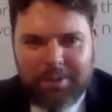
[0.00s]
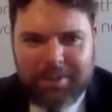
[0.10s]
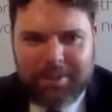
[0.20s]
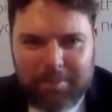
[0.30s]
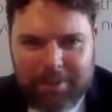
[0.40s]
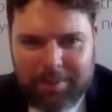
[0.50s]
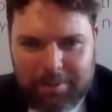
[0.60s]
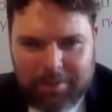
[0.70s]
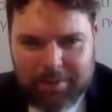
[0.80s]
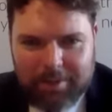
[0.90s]
said one day
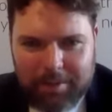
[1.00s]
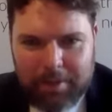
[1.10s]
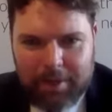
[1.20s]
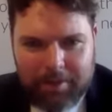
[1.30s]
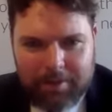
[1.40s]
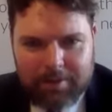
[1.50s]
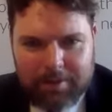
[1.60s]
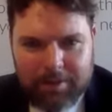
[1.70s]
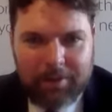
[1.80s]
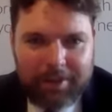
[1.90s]
about their competitors,
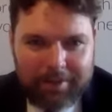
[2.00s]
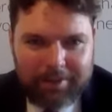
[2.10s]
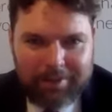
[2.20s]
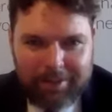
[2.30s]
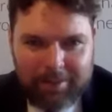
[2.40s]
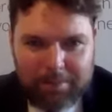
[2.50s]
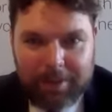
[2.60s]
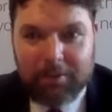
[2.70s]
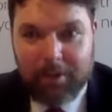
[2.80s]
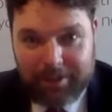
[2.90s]
they're great, but
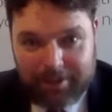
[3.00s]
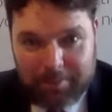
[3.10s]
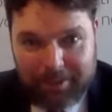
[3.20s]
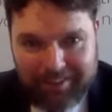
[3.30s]
I'm great as well.